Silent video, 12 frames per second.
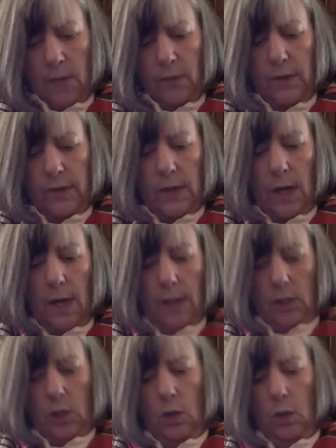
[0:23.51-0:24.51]

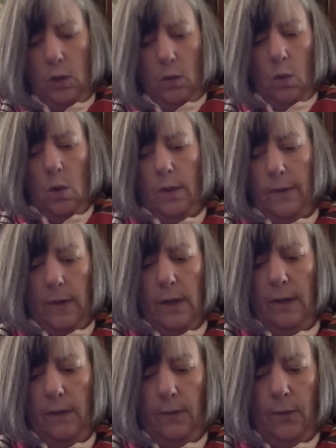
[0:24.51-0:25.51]
decided to look at water
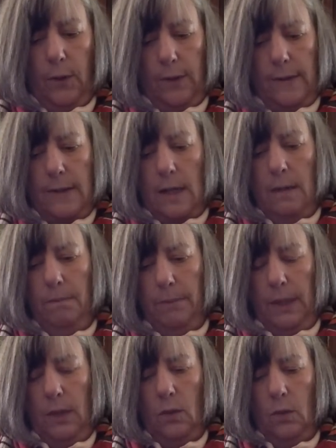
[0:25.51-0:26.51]
signs first up
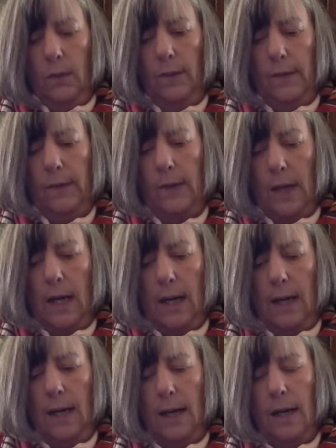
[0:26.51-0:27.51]
because
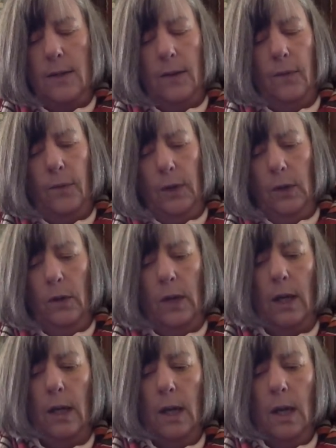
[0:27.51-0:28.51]
uh, I just feel
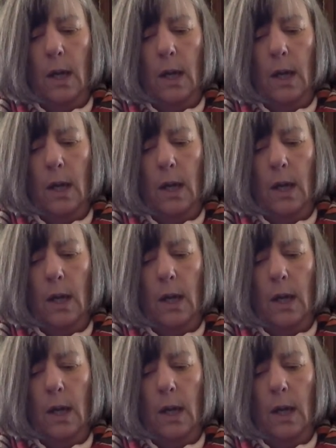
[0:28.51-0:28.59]
that